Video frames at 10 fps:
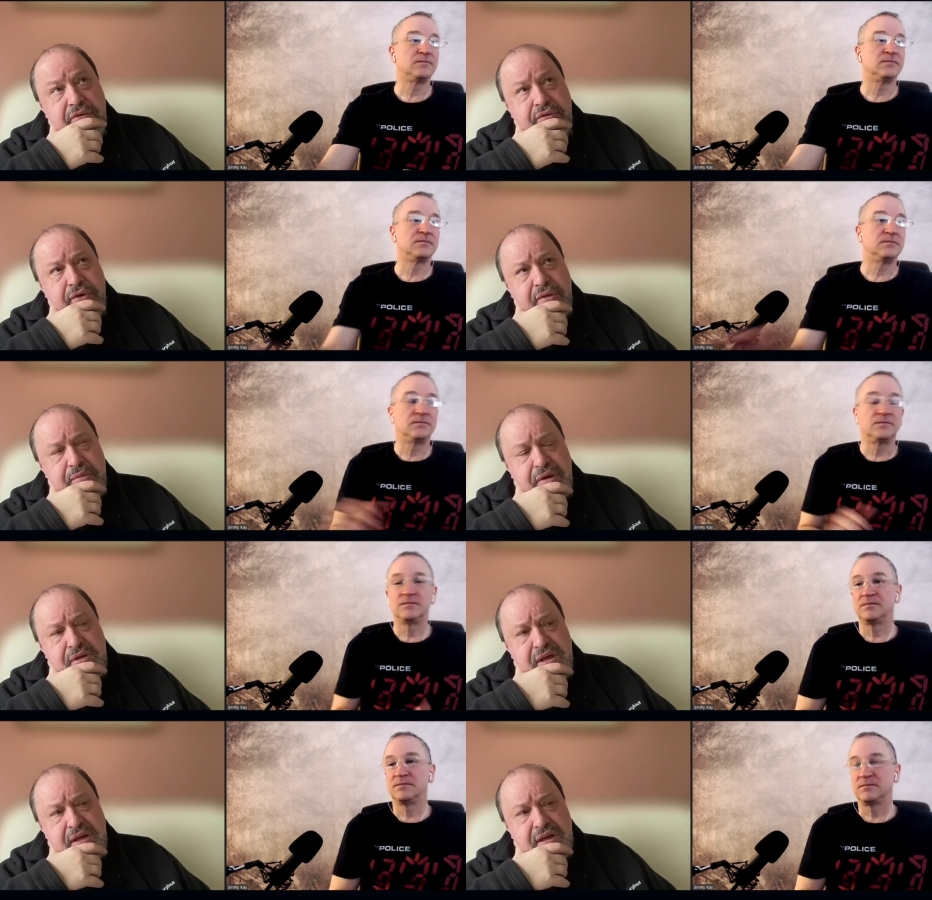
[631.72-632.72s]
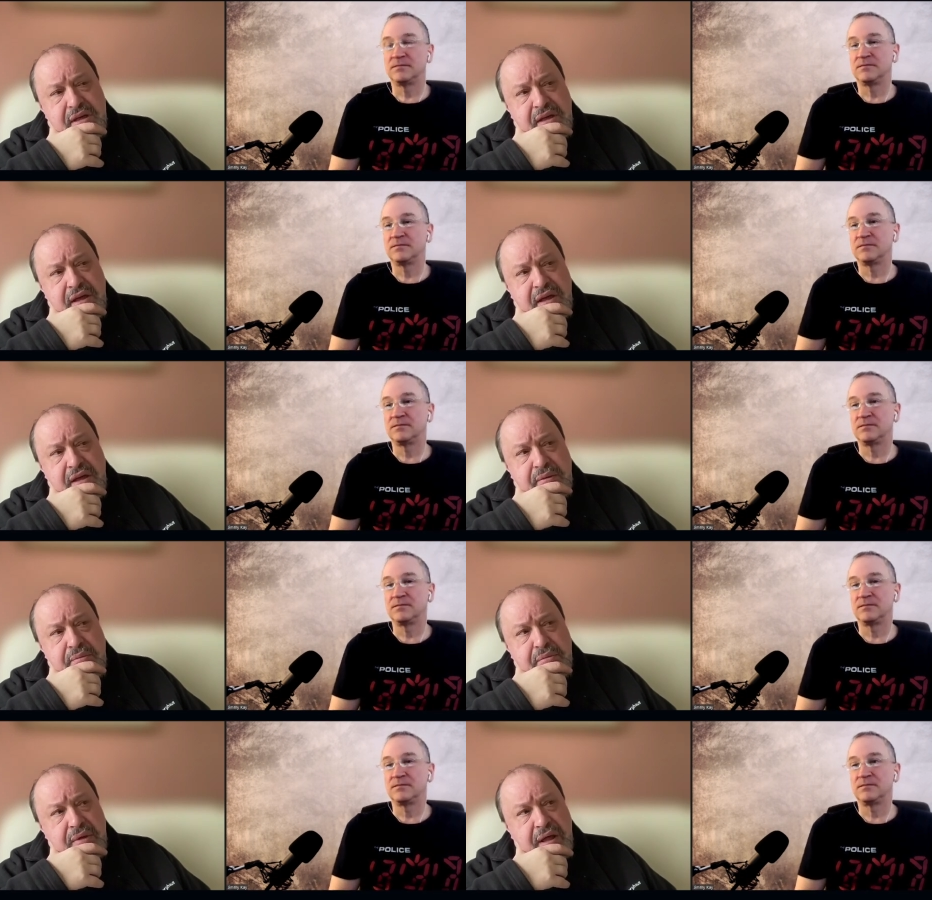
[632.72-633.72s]
Speaker 1: for the music. Uh,
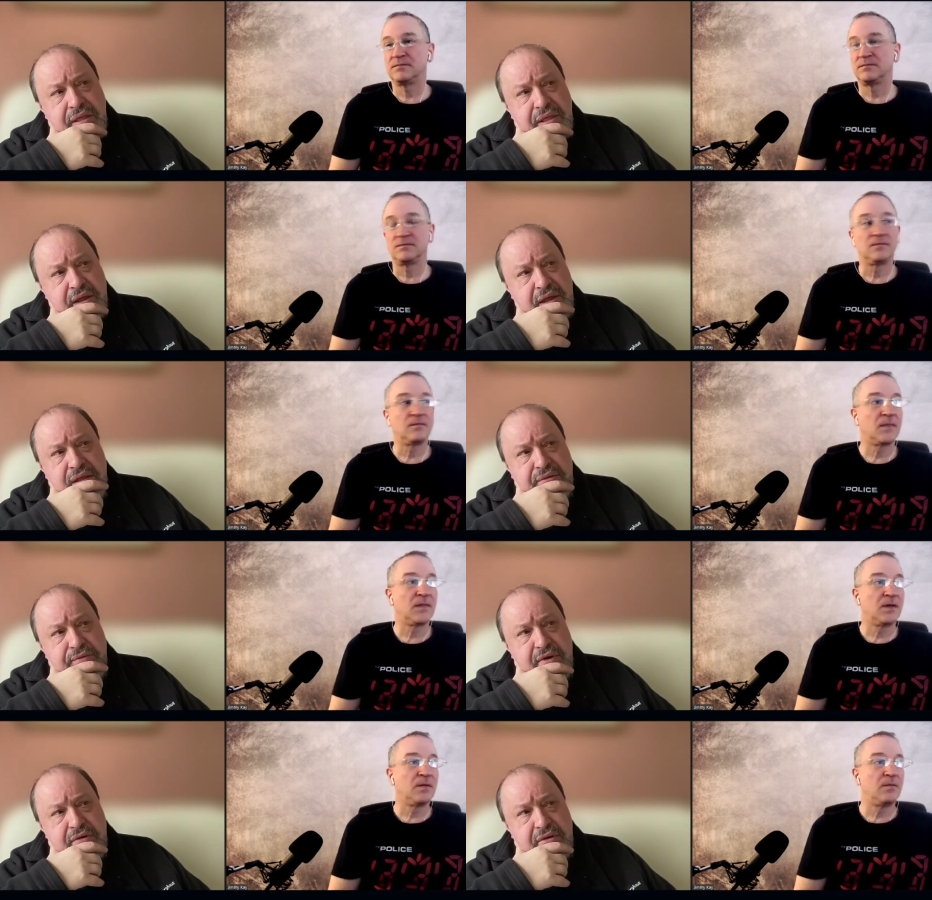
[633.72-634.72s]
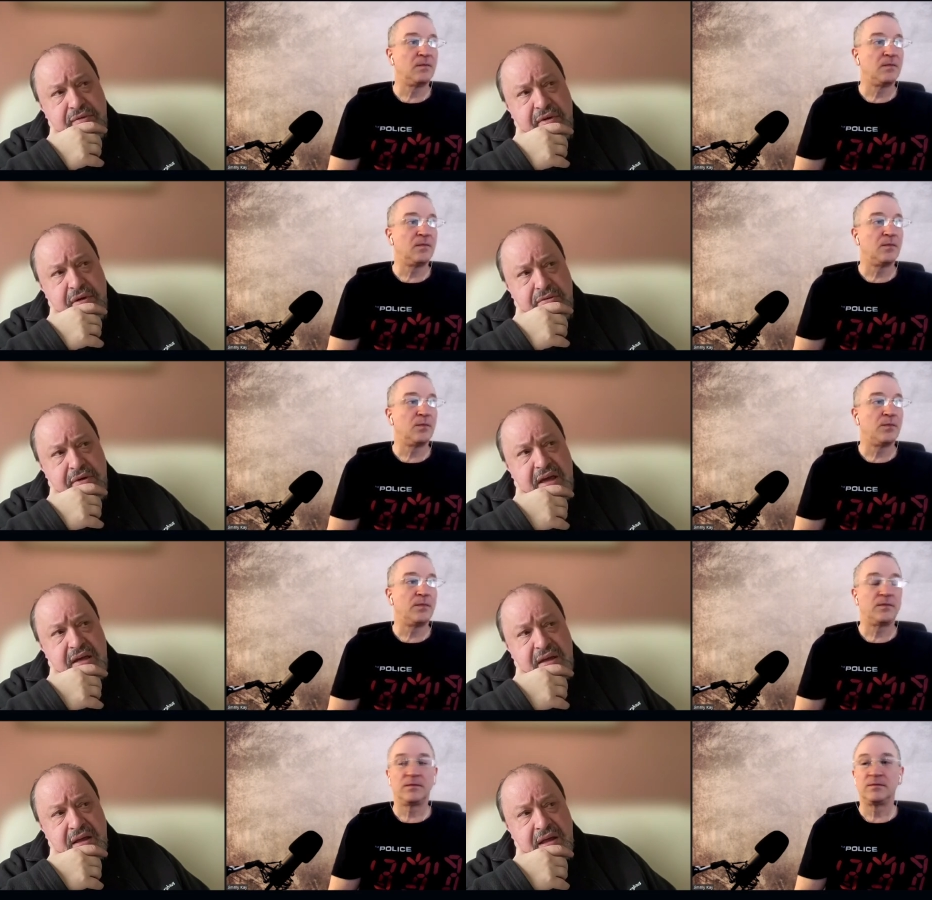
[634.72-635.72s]
I think is very very
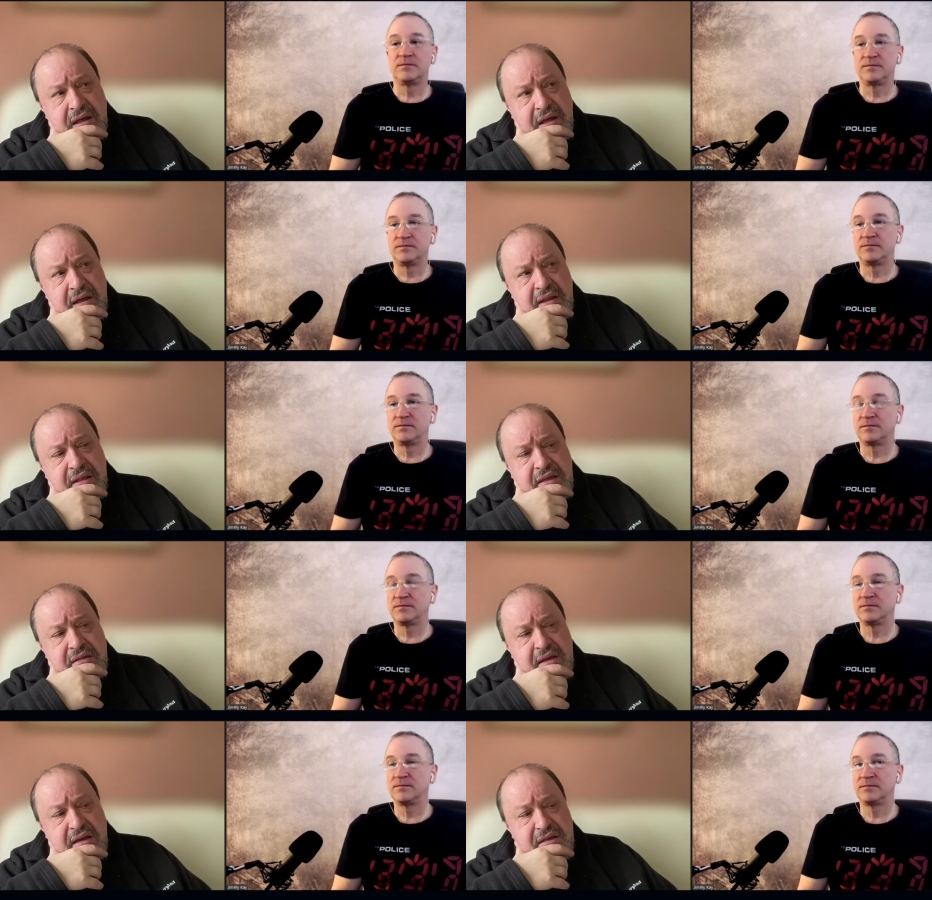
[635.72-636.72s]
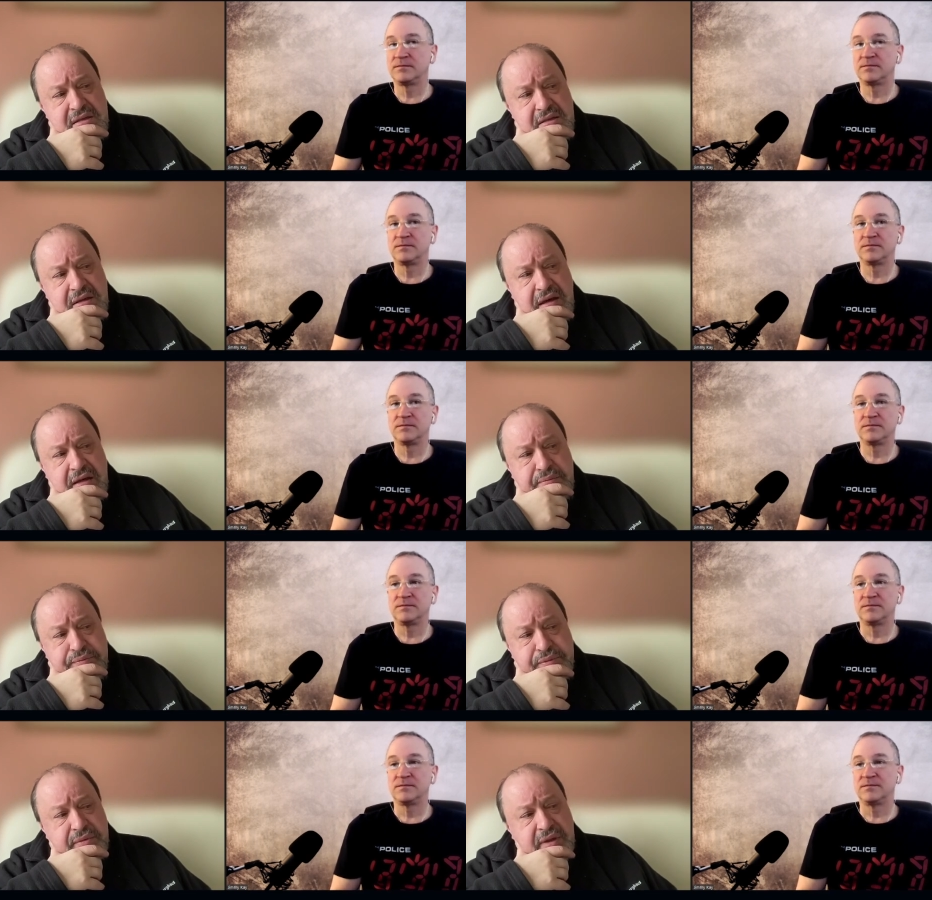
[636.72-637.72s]
rare these days.
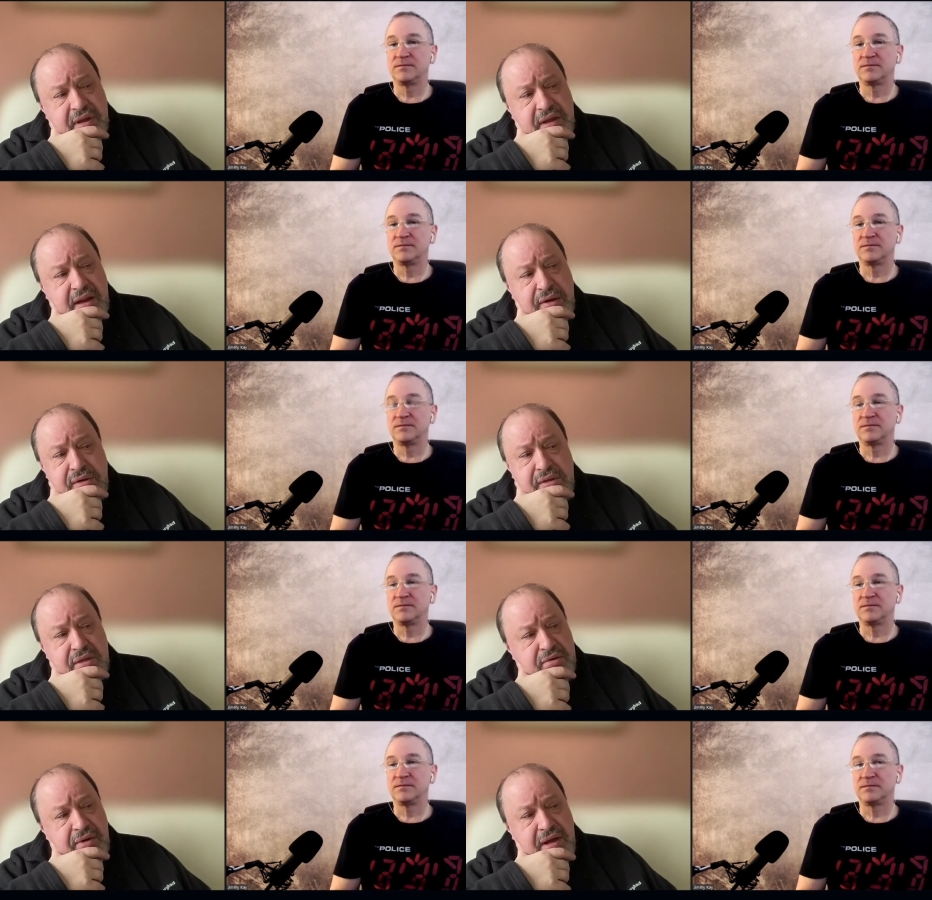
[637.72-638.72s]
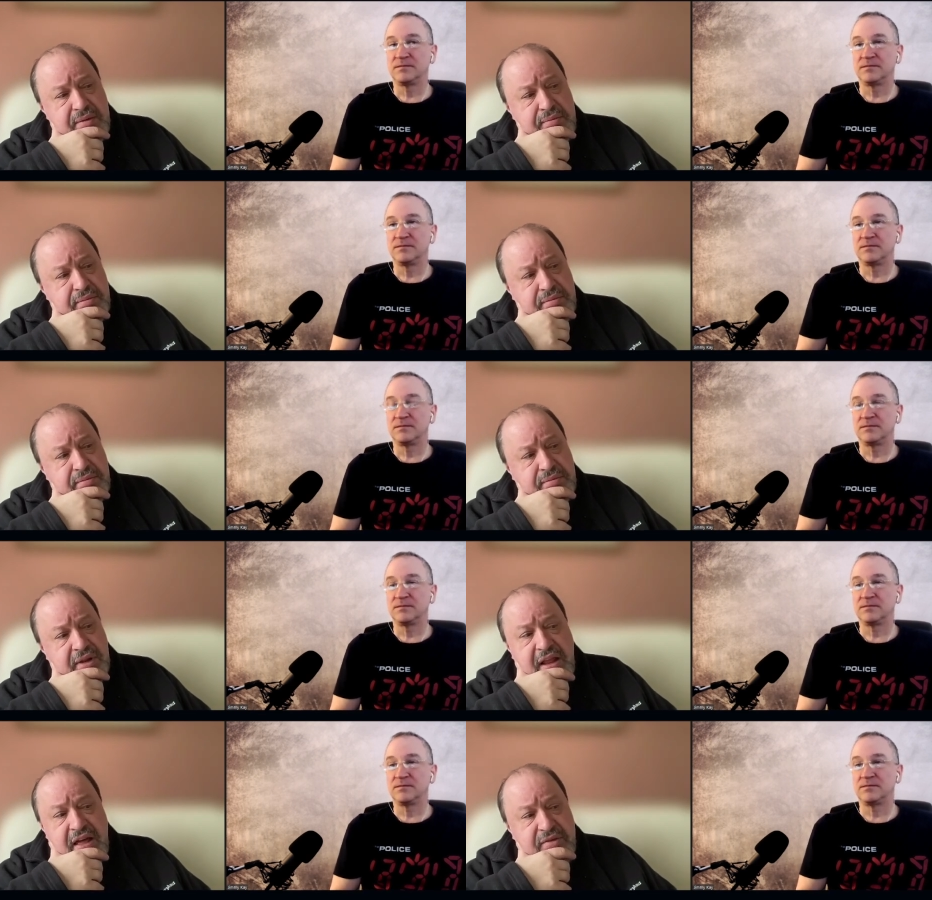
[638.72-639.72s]
Um, you know, it's a great
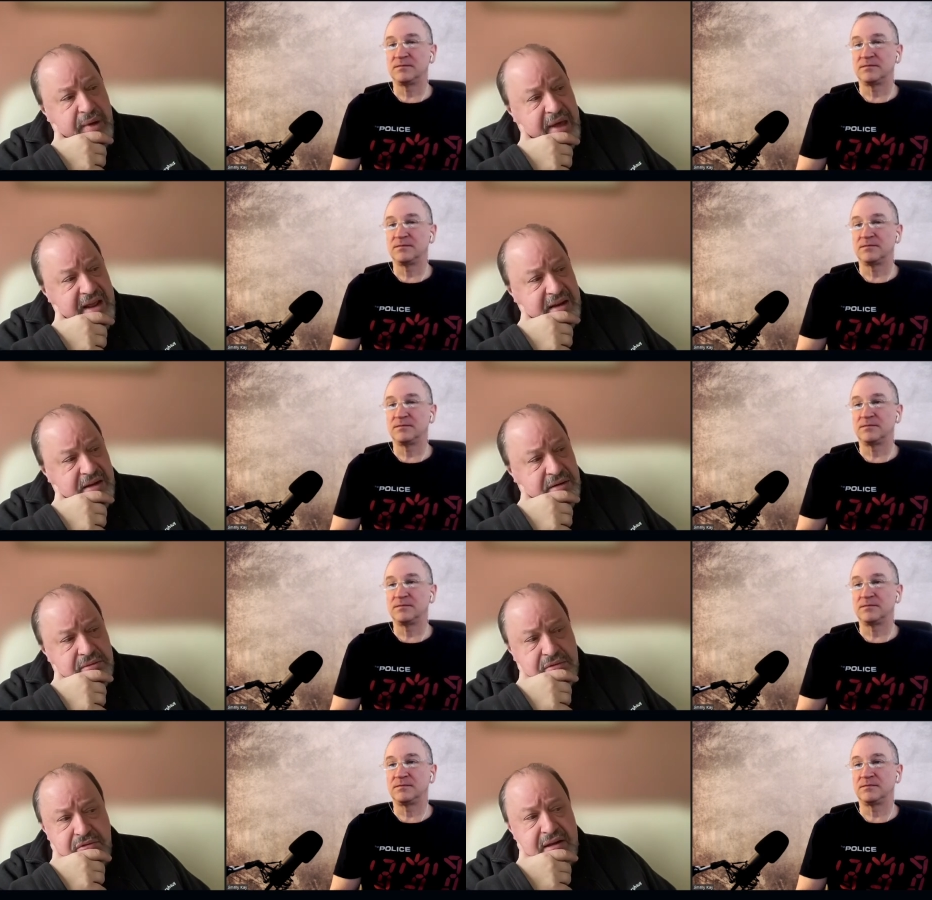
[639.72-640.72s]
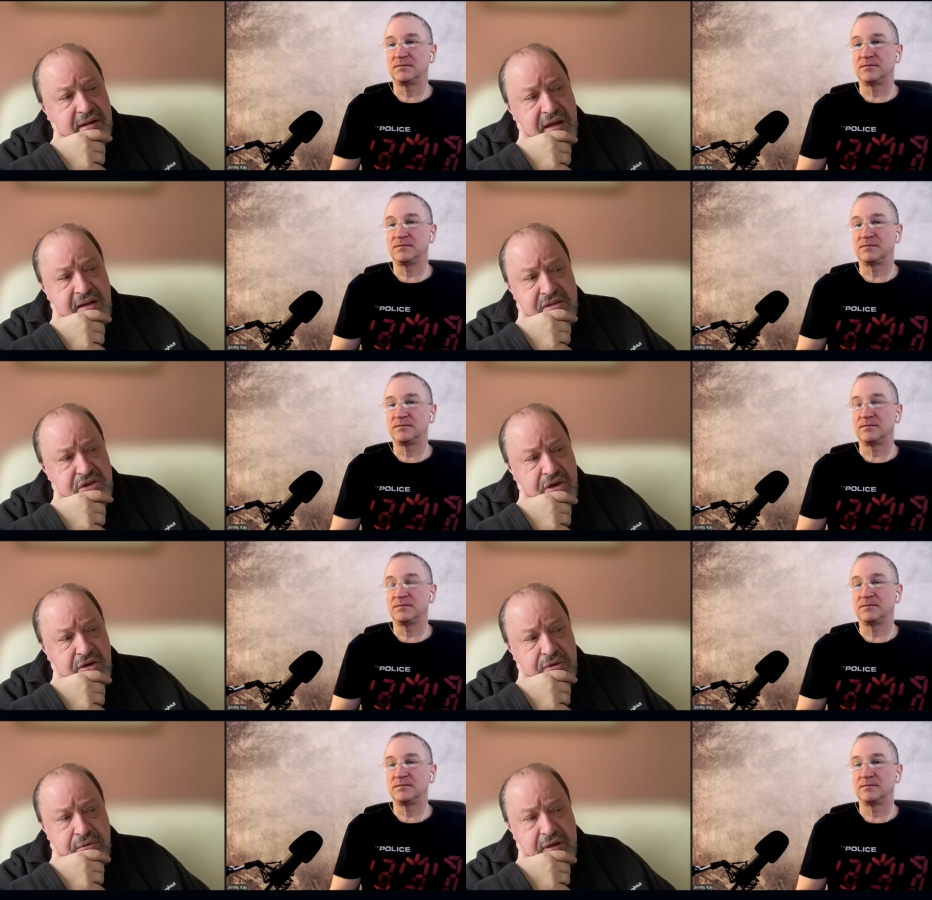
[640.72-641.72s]
live band, great light show,